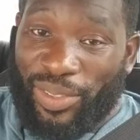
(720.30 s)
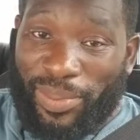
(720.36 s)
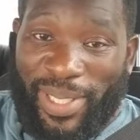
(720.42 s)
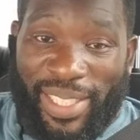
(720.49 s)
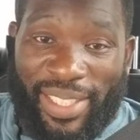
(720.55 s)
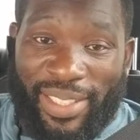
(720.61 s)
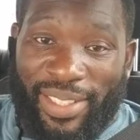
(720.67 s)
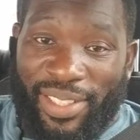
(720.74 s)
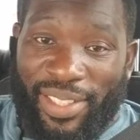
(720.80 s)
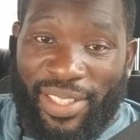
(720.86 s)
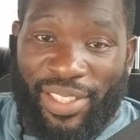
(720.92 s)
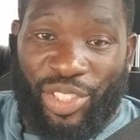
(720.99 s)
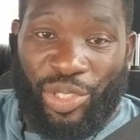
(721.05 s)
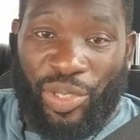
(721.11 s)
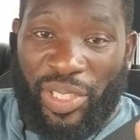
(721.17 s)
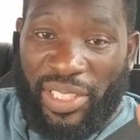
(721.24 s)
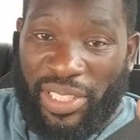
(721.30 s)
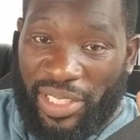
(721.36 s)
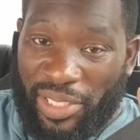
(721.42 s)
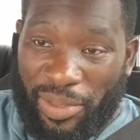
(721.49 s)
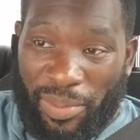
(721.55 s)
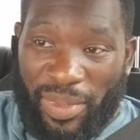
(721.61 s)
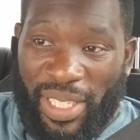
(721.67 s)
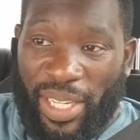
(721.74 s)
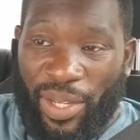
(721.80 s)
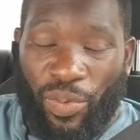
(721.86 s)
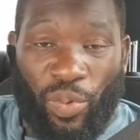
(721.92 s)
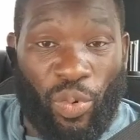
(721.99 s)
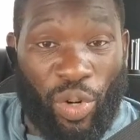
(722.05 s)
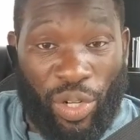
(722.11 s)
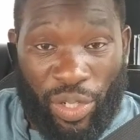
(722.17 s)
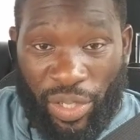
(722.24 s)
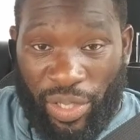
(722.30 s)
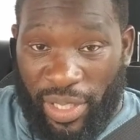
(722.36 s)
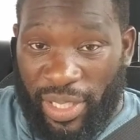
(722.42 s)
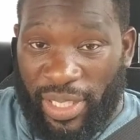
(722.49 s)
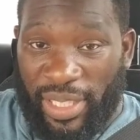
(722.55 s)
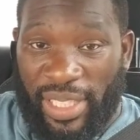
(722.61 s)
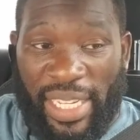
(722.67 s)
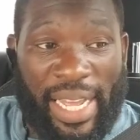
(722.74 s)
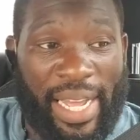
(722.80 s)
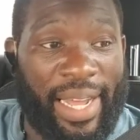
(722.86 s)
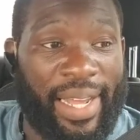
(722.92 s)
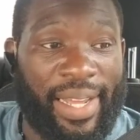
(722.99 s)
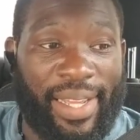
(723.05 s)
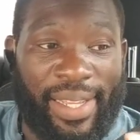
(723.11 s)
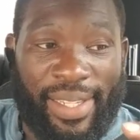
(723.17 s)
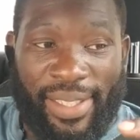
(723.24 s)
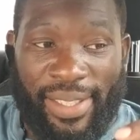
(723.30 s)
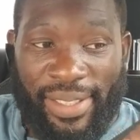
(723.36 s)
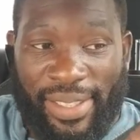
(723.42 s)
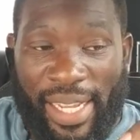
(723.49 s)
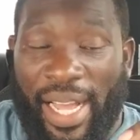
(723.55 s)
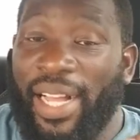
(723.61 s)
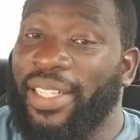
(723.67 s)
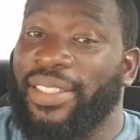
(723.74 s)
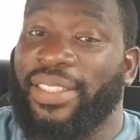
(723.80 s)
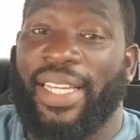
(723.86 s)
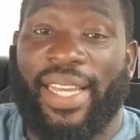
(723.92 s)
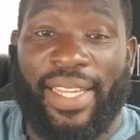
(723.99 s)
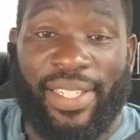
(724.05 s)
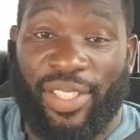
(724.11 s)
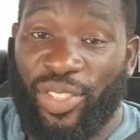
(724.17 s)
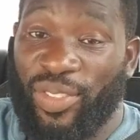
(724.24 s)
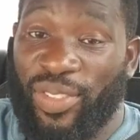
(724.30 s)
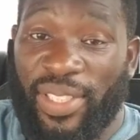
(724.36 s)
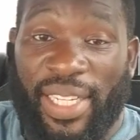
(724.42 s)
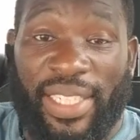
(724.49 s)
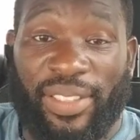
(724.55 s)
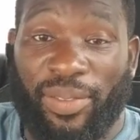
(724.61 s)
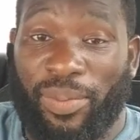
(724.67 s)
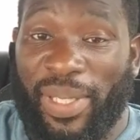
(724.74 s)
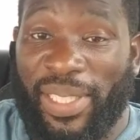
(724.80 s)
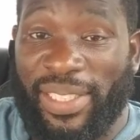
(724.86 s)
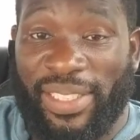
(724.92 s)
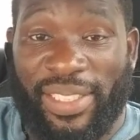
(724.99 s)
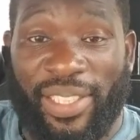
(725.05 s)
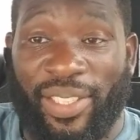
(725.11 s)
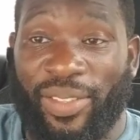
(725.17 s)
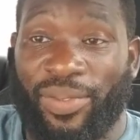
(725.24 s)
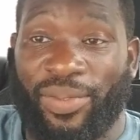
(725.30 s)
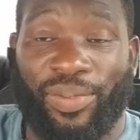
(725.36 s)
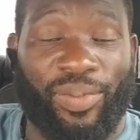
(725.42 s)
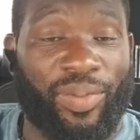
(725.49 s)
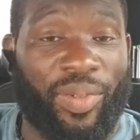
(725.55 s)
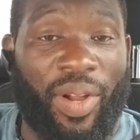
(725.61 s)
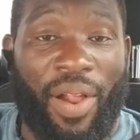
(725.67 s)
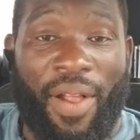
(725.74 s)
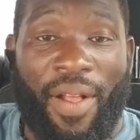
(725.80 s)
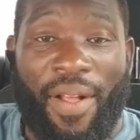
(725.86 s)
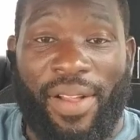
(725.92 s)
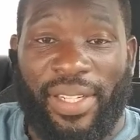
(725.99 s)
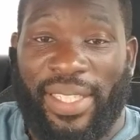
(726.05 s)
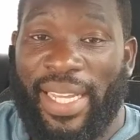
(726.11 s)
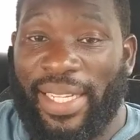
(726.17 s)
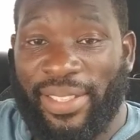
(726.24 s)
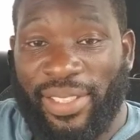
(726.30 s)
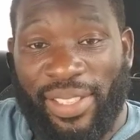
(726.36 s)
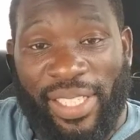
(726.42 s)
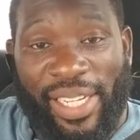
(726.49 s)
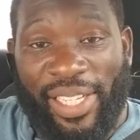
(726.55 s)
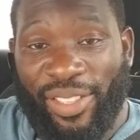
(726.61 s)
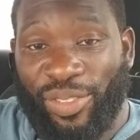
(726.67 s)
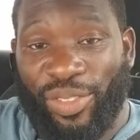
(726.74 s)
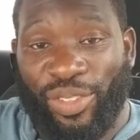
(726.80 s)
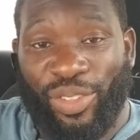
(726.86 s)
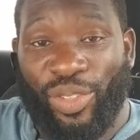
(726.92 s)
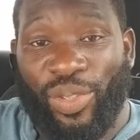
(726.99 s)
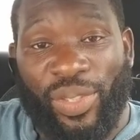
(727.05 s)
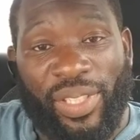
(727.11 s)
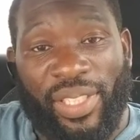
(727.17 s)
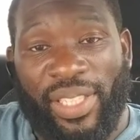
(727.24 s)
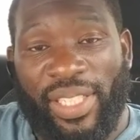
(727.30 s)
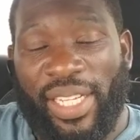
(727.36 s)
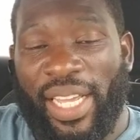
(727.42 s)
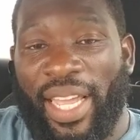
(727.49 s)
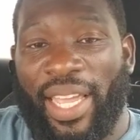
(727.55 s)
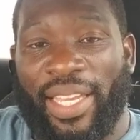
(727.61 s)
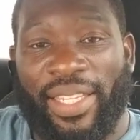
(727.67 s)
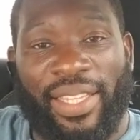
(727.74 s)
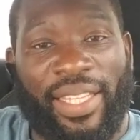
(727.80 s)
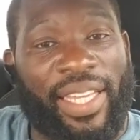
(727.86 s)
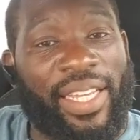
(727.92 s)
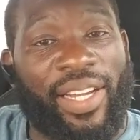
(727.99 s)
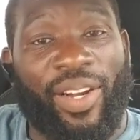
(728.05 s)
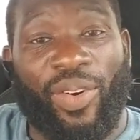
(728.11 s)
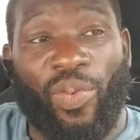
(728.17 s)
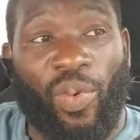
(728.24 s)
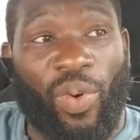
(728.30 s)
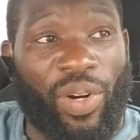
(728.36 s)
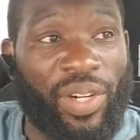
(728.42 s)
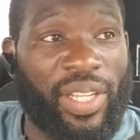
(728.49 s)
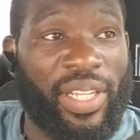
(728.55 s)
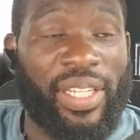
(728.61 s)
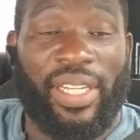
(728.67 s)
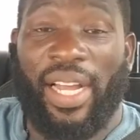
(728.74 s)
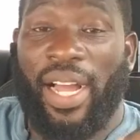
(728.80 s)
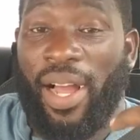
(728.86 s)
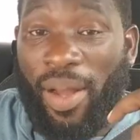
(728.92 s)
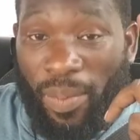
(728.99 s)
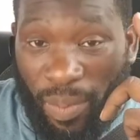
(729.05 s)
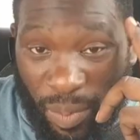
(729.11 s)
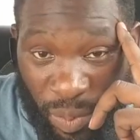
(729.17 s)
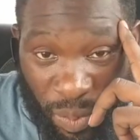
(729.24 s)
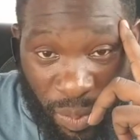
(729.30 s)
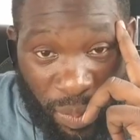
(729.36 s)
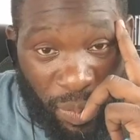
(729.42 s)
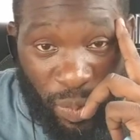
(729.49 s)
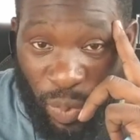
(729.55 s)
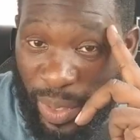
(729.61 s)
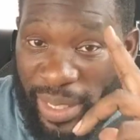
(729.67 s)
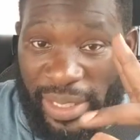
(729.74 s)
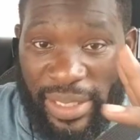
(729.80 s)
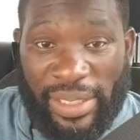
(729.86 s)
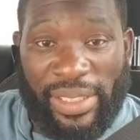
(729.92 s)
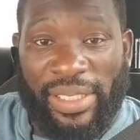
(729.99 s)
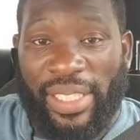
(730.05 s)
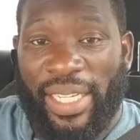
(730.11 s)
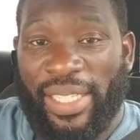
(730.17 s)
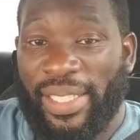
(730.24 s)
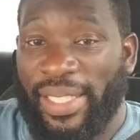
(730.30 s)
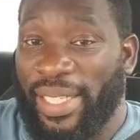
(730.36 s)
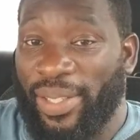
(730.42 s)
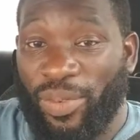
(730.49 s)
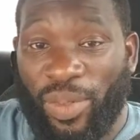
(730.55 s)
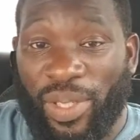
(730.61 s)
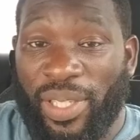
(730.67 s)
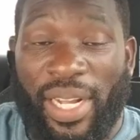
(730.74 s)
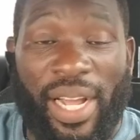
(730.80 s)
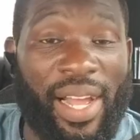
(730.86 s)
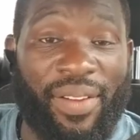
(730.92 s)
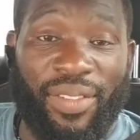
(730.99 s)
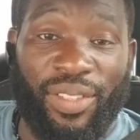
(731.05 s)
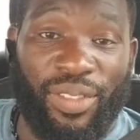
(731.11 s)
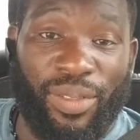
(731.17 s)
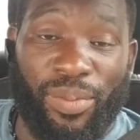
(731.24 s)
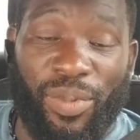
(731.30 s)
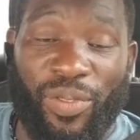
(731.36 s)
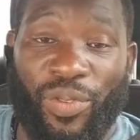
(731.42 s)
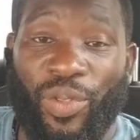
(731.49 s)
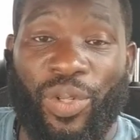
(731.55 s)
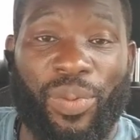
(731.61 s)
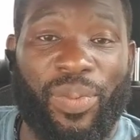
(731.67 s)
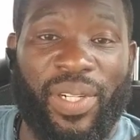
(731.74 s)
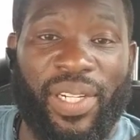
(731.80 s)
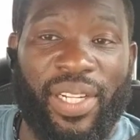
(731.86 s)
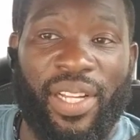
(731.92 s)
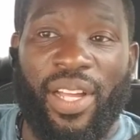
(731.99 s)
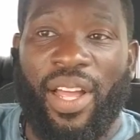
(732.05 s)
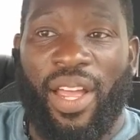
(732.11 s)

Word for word: man. Trust them. They work. I I had to utilize them myself as a last resort, and they are working. I'm witnessing that they work. I've used them before, but